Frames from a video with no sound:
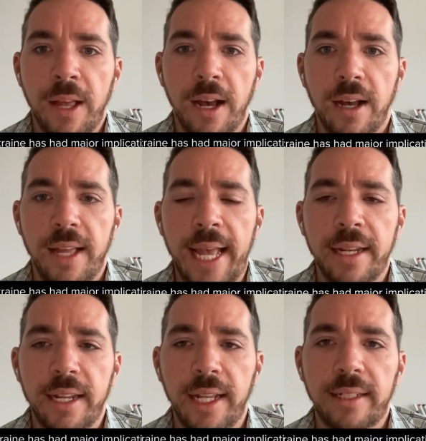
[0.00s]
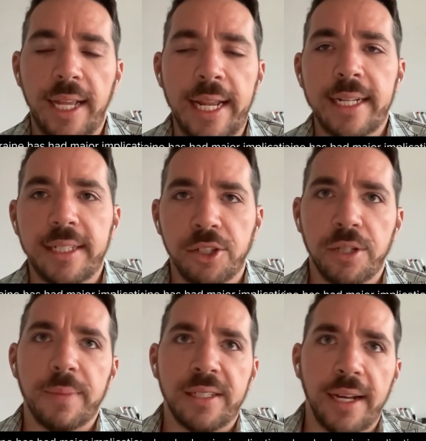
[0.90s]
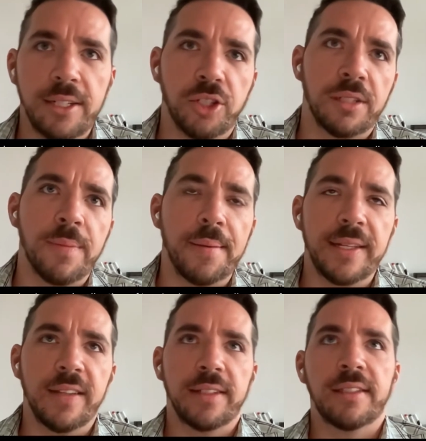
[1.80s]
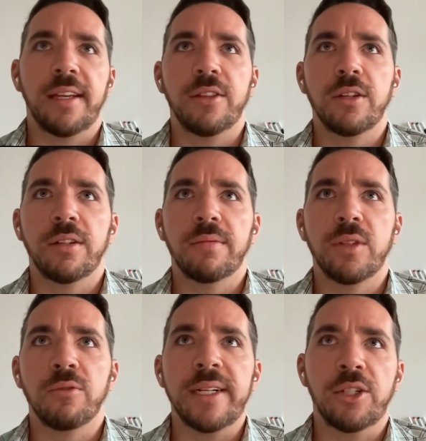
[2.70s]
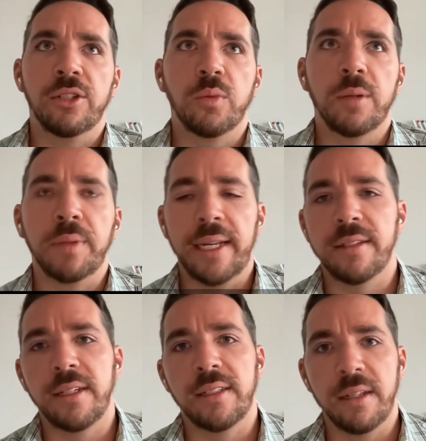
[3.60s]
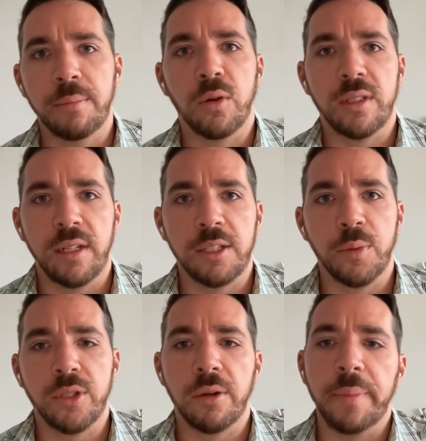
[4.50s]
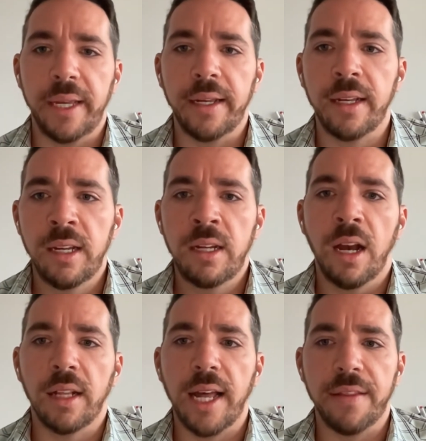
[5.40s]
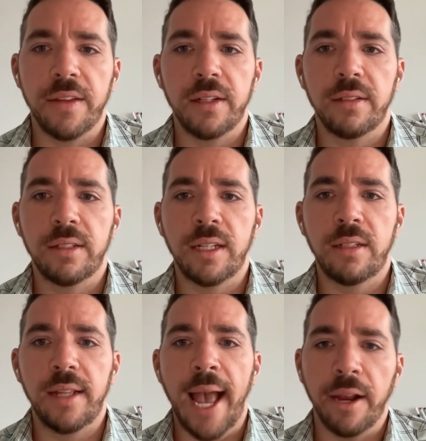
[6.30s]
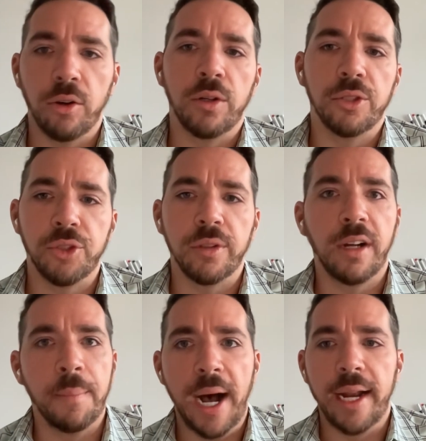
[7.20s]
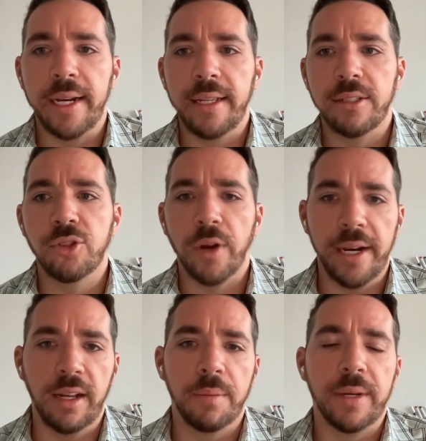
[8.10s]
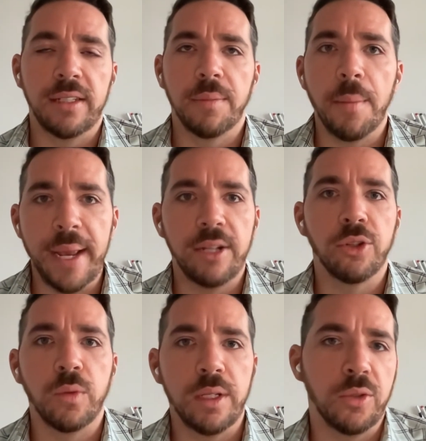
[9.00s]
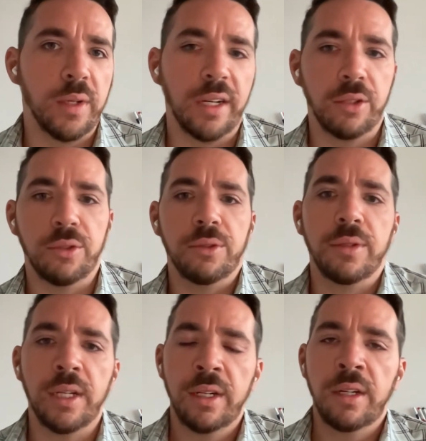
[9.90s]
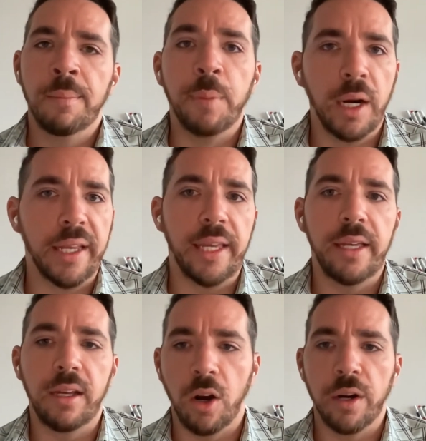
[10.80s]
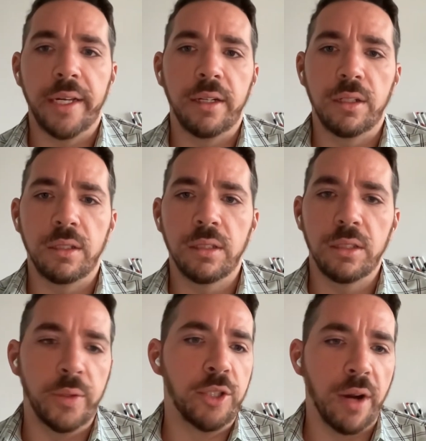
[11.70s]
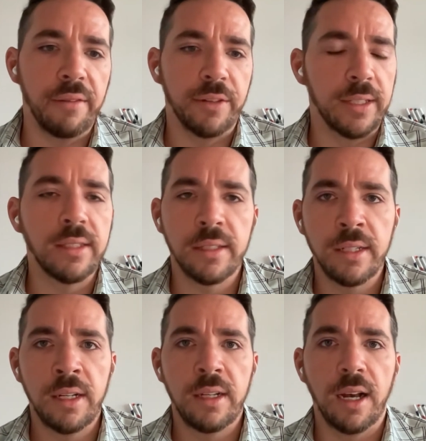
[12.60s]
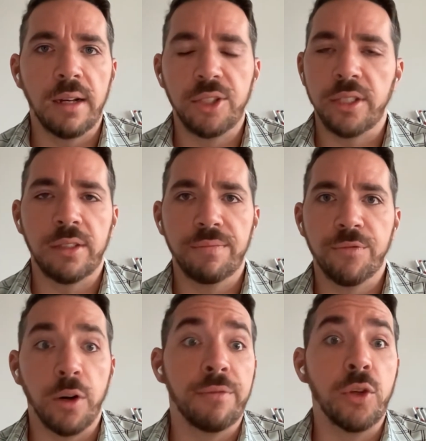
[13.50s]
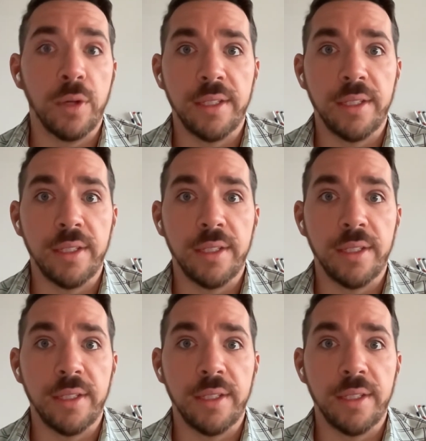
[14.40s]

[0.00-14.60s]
And in addition, besides just maybe, let's say, the regions where plantings and imports and exports are big, a lot of the agricultural commodities trading companies, some of the major ones would include Bunge, Cargill, Louis Dreyfus, just for a few